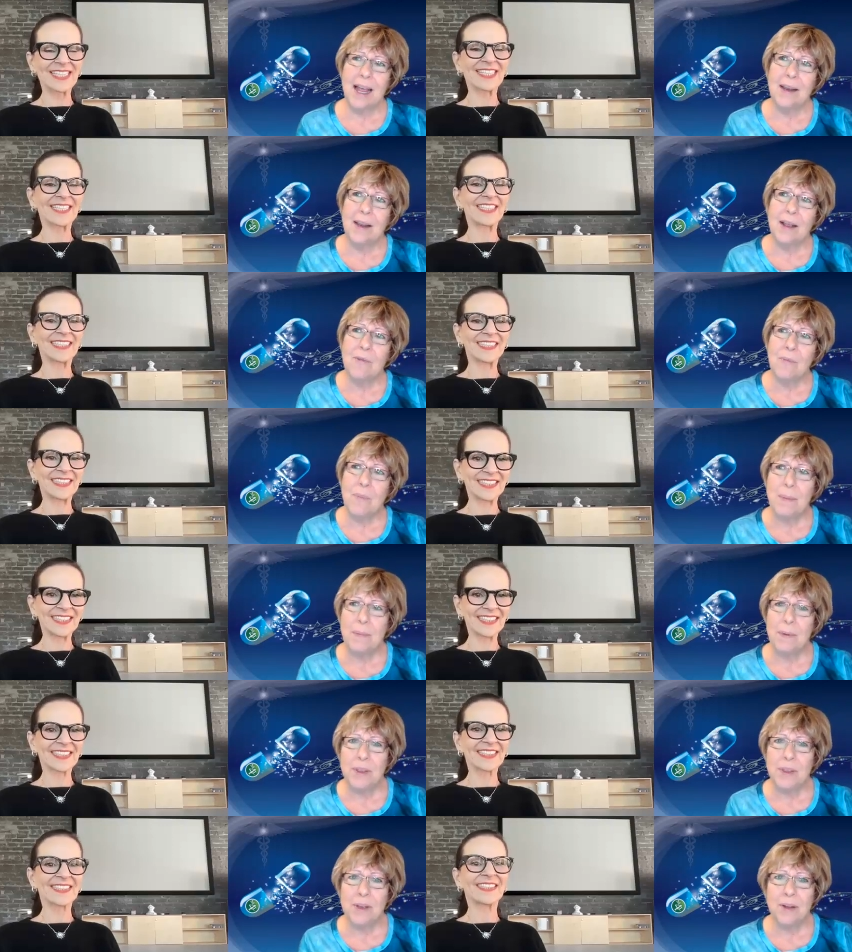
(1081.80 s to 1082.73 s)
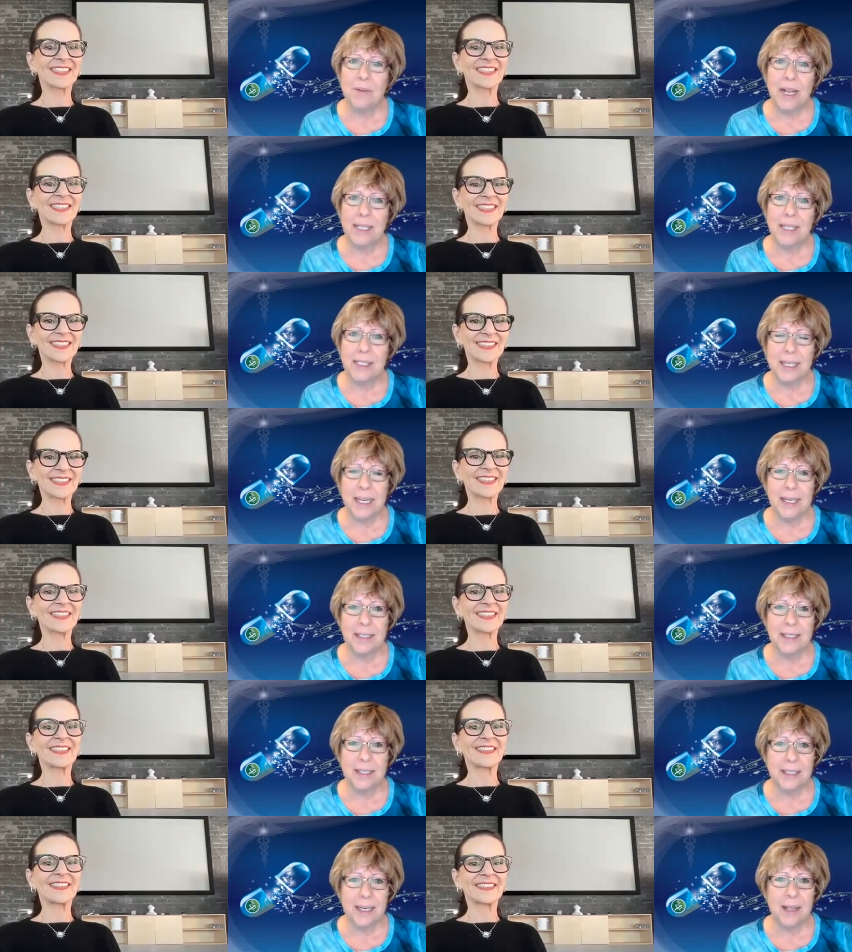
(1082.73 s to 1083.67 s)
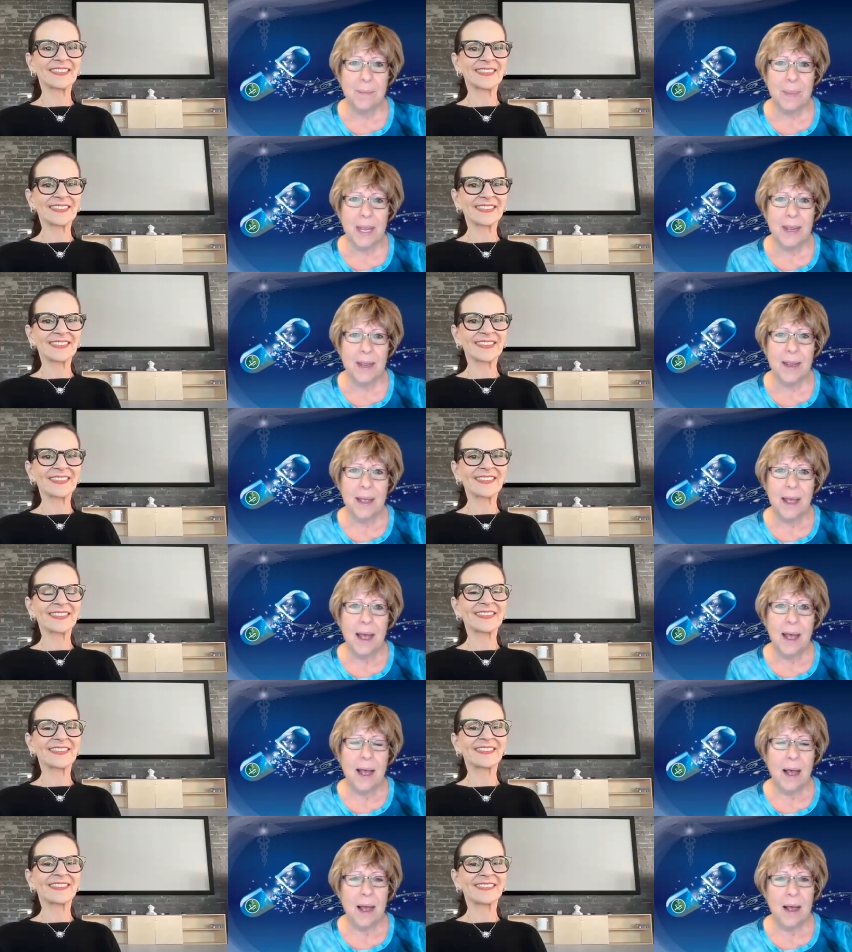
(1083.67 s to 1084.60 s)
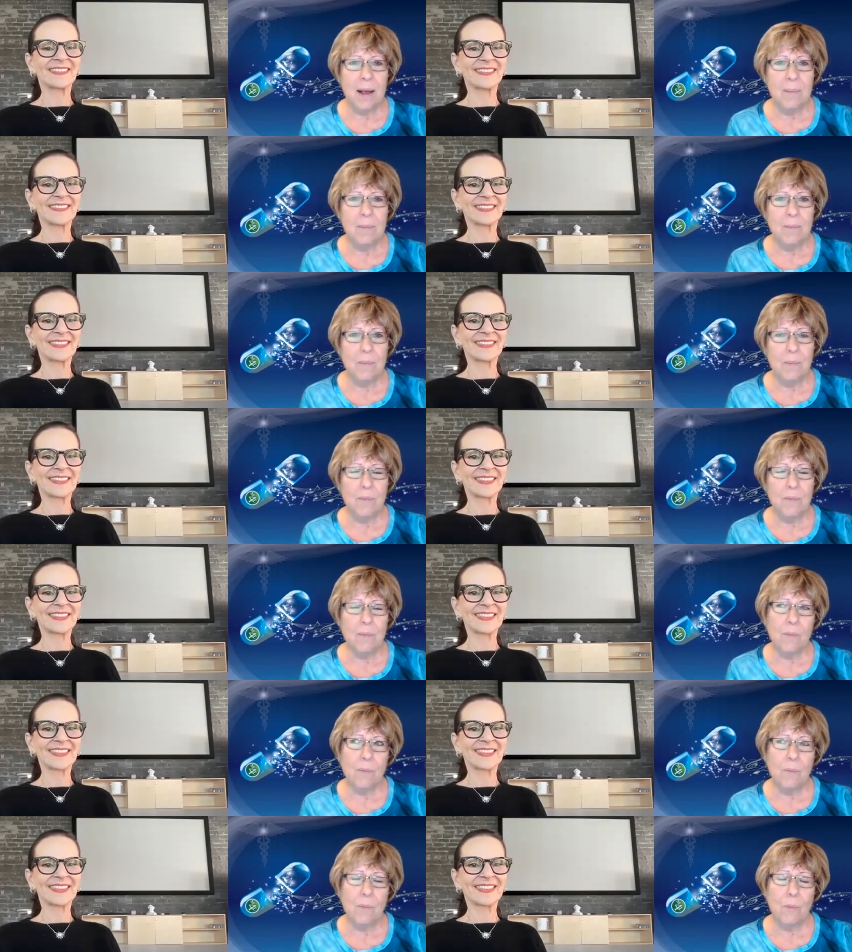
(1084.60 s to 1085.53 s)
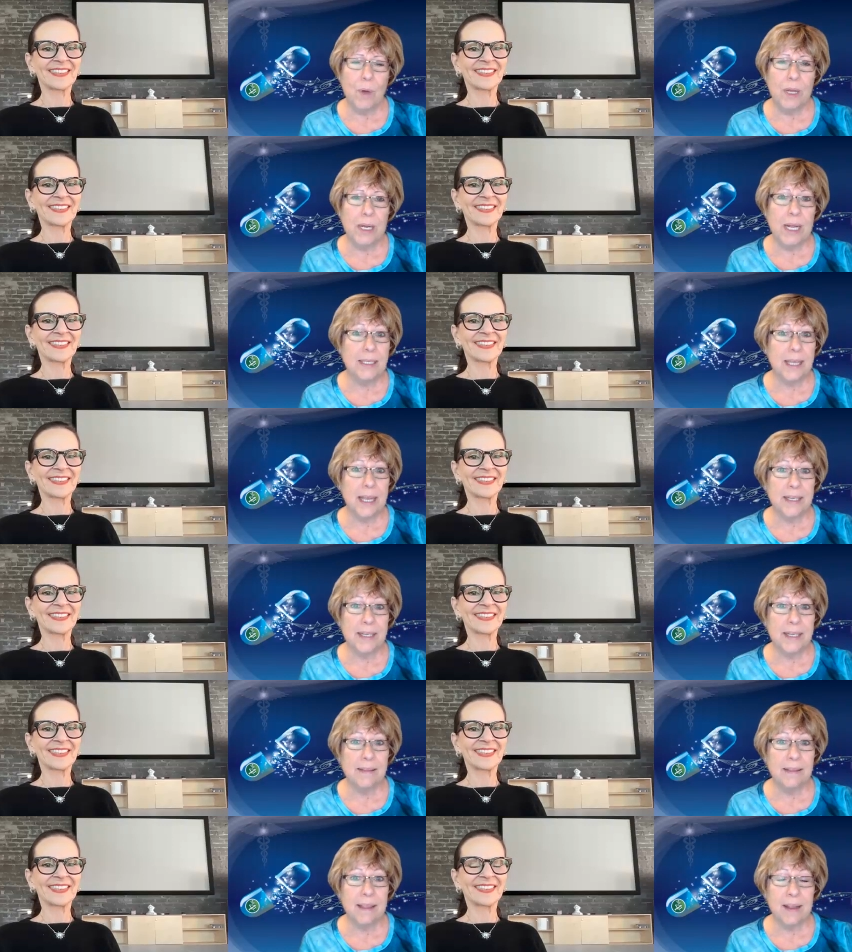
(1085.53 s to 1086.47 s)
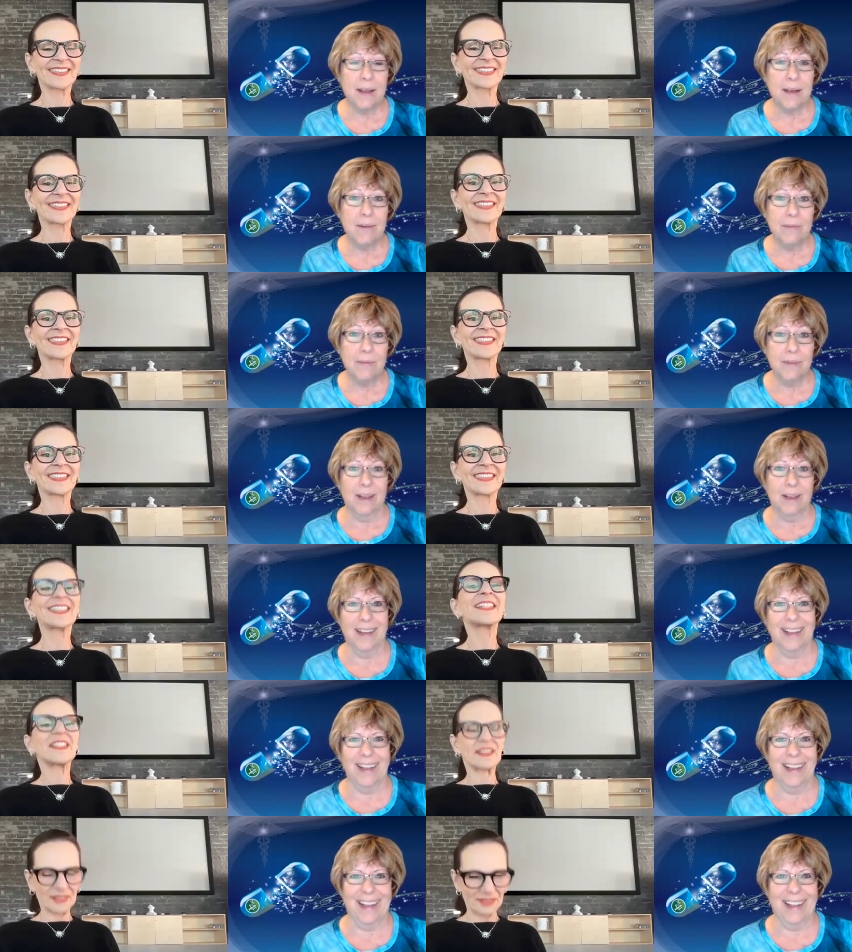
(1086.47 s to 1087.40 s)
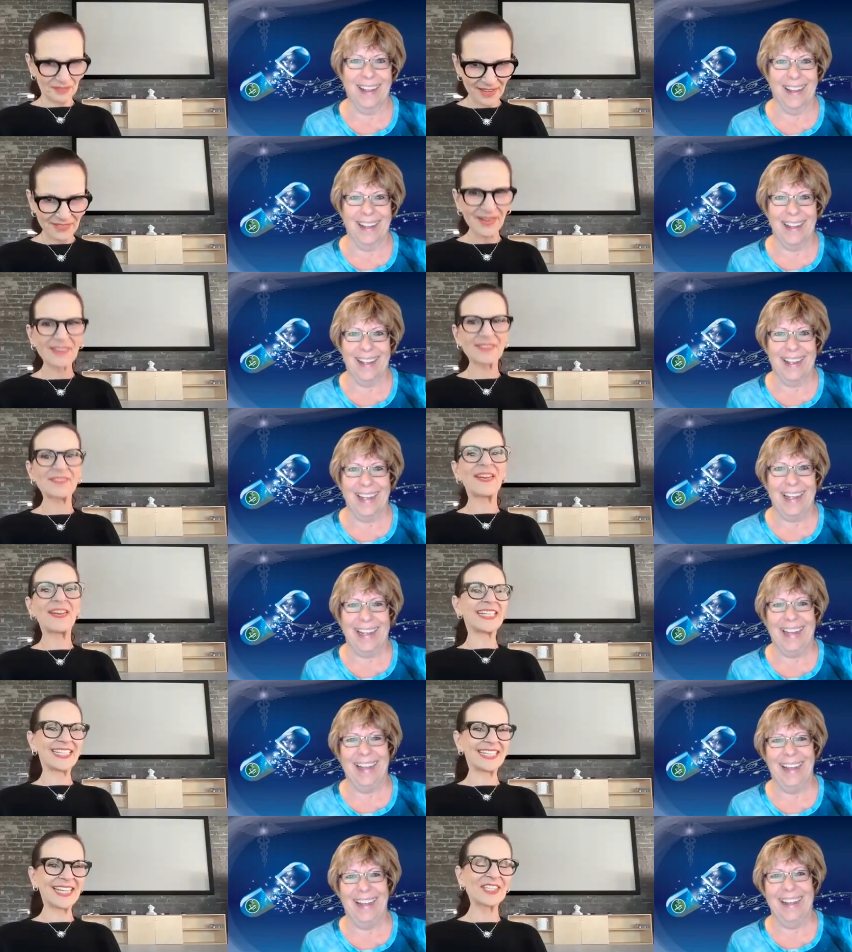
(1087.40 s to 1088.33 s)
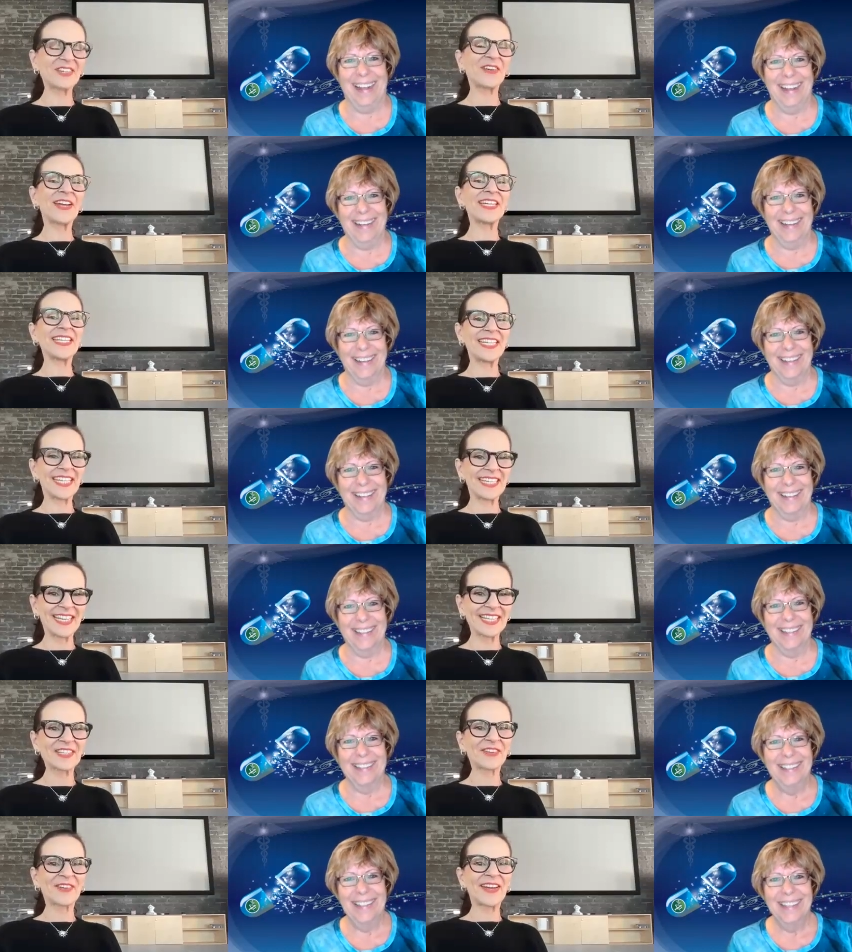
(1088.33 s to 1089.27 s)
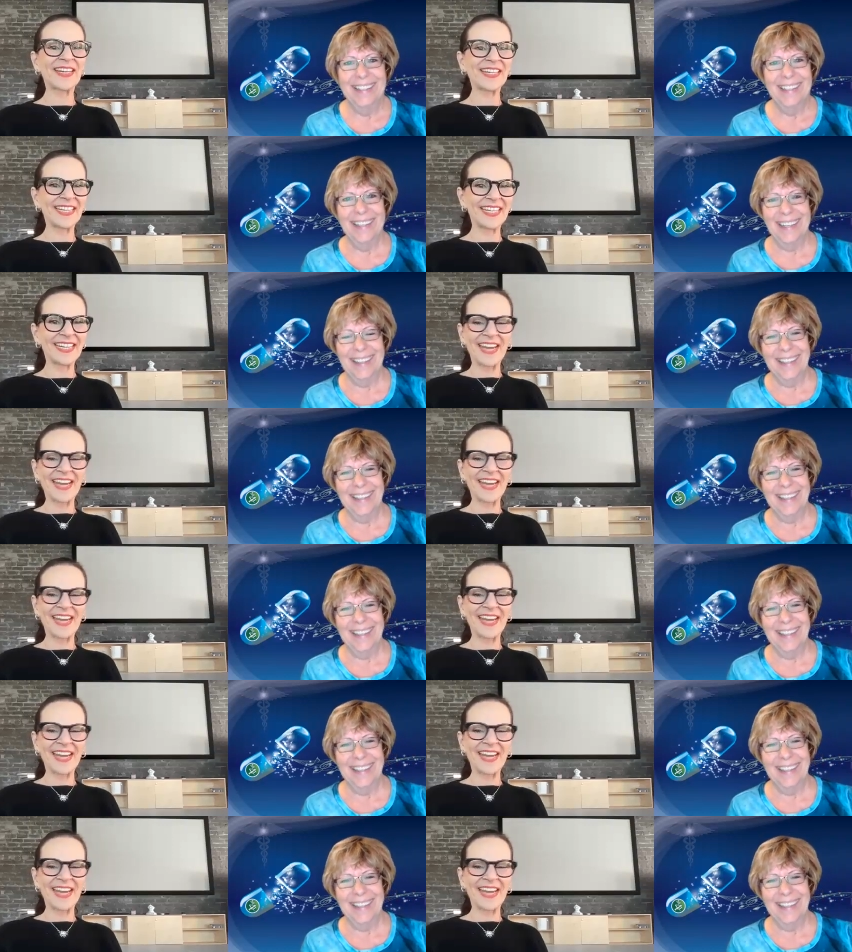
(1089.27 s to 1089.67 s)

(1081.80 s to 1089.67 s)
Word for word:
Speaker 1: right. i love people that don't hesitate to tell me um, what else i didn't think of
Speaker 2: right right right that's great that's great